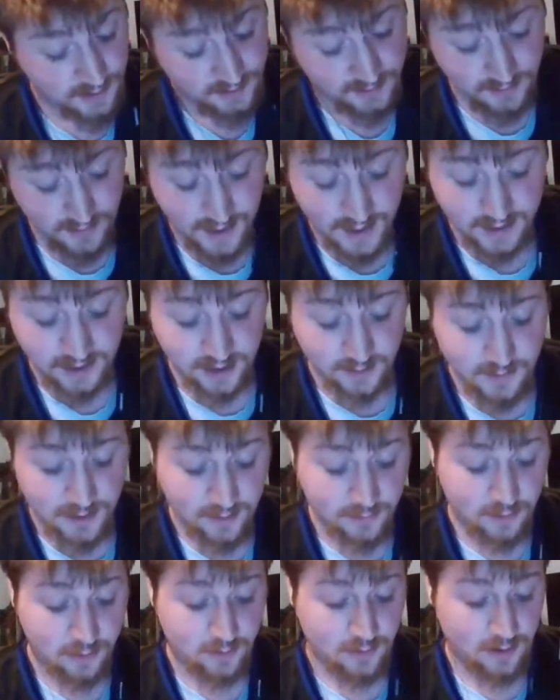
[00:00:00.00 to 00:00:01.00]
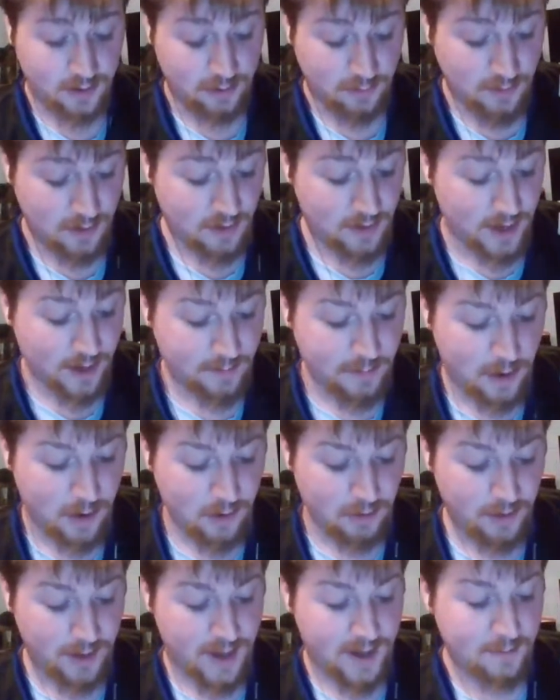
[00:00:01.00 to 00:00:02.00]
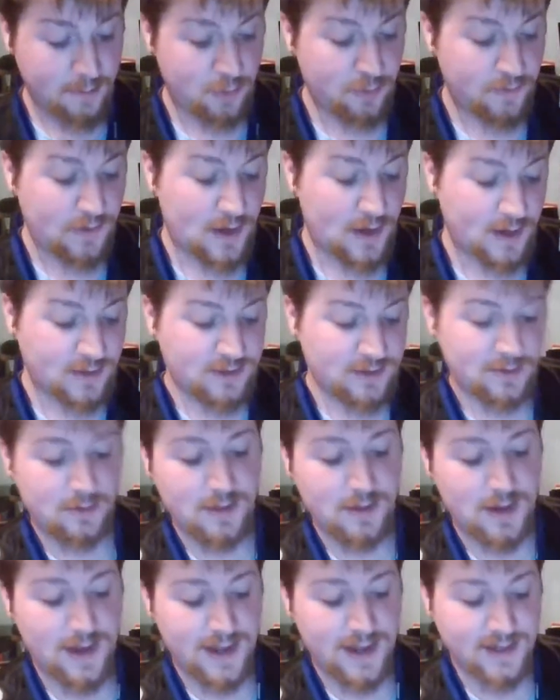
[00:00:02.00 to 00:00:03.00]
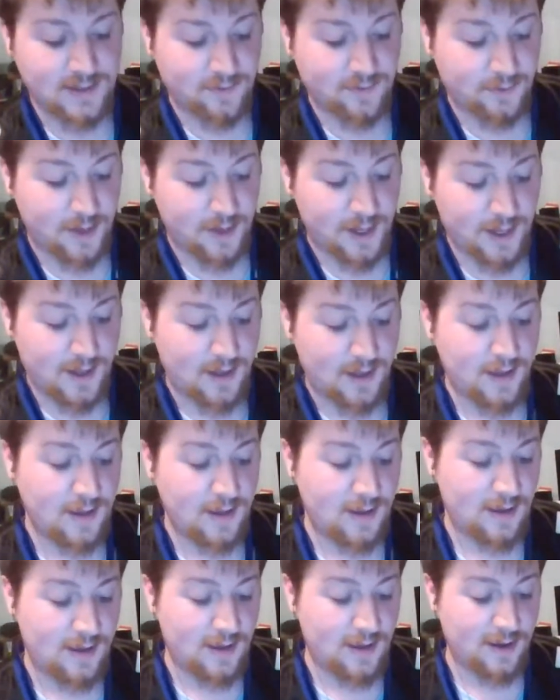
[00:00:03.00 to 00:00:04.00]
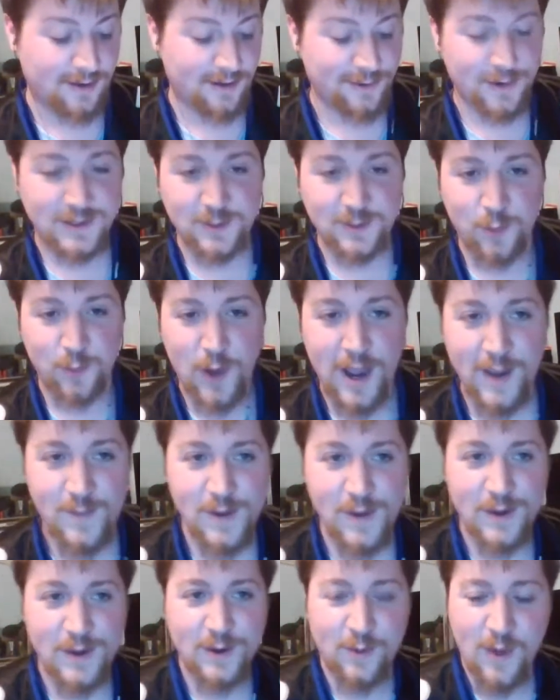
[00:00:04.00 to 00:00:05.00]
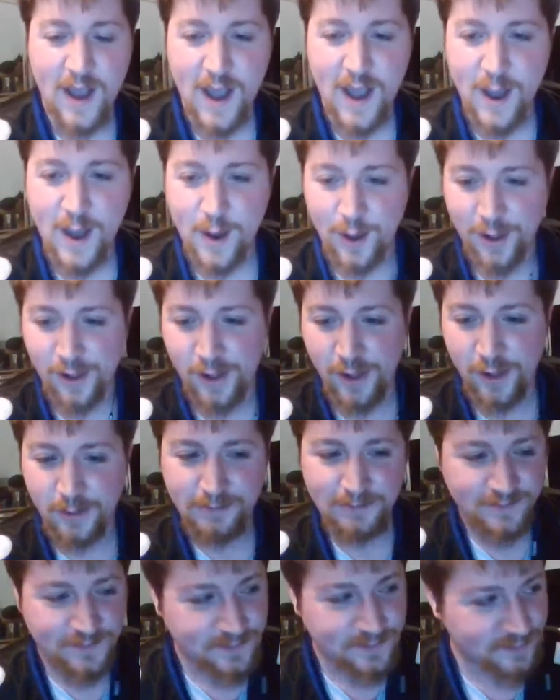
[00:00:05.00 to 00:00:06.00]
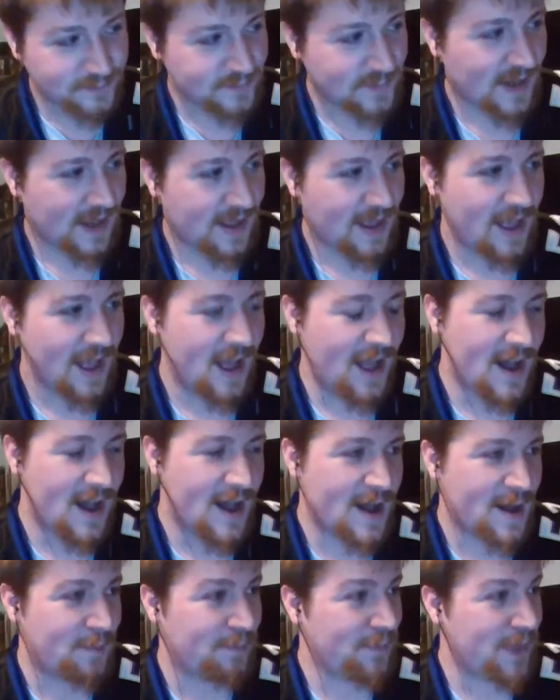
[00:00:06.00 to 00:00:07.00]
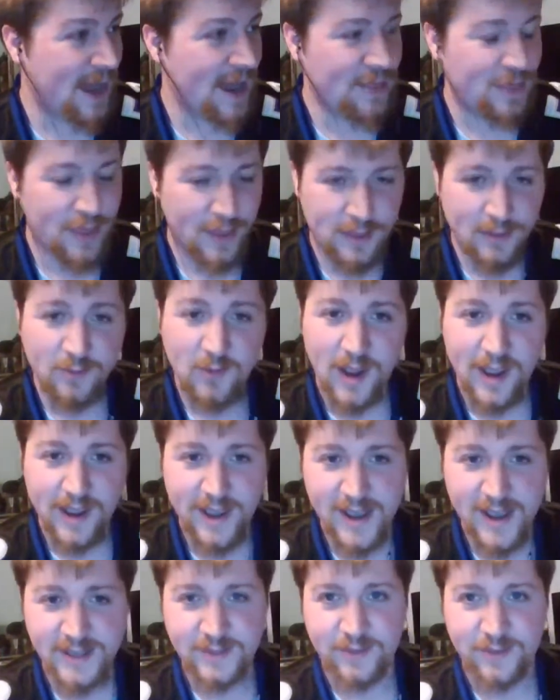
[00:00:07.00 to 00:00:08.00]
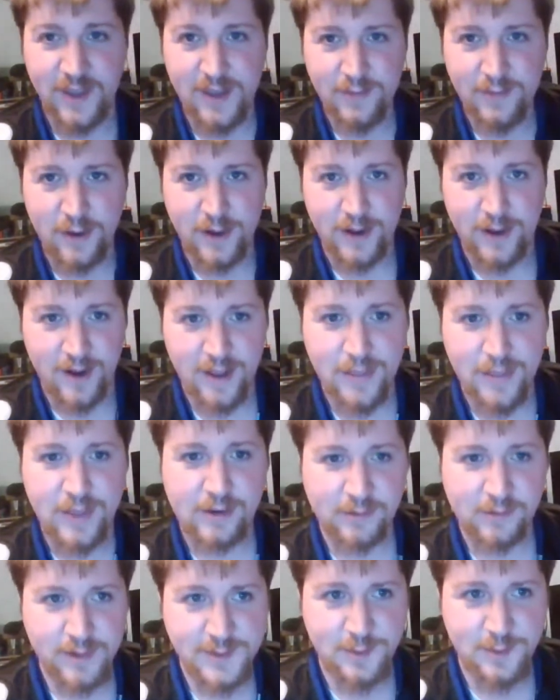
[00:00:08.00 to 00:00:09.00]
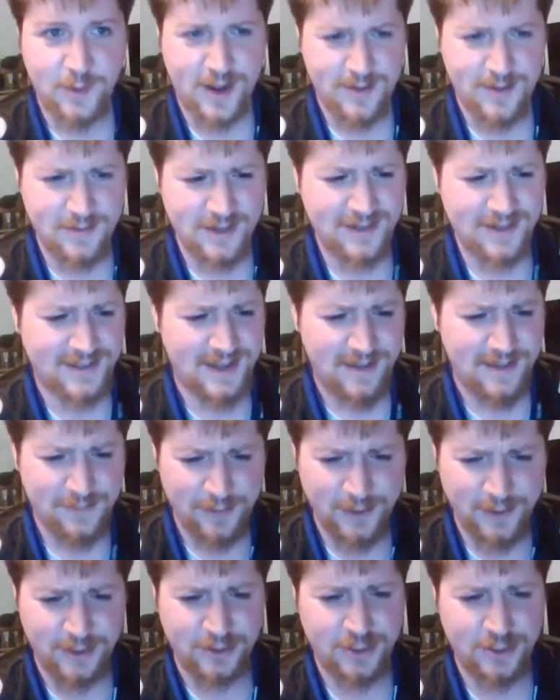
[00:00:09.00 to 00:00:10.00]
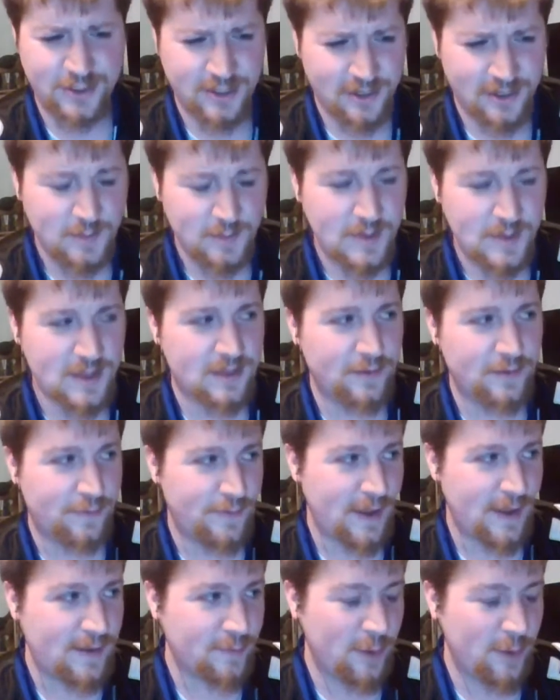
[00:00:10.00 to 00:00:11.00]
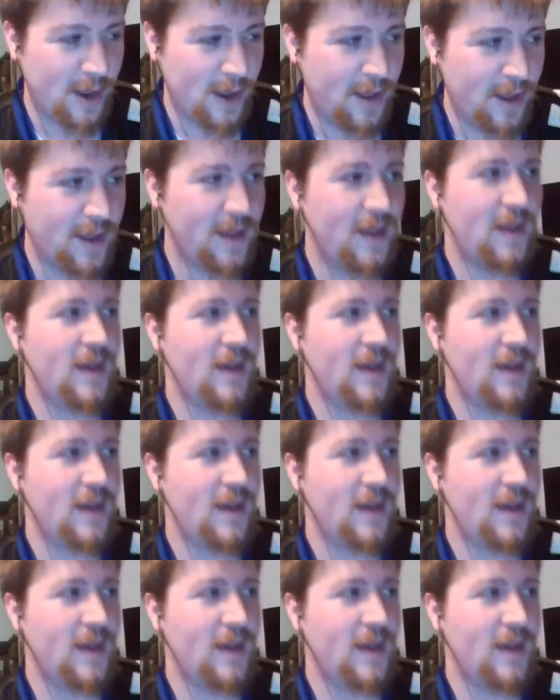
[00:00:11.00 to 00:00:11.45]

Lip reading: So yeah, Jimmy Crute in a 3-leg parlay. Moving on to the next fight. Chris Weidman, Uriah Hall. I think the right guy's favorite here. I think Chris Weidman definitely should be the favorite.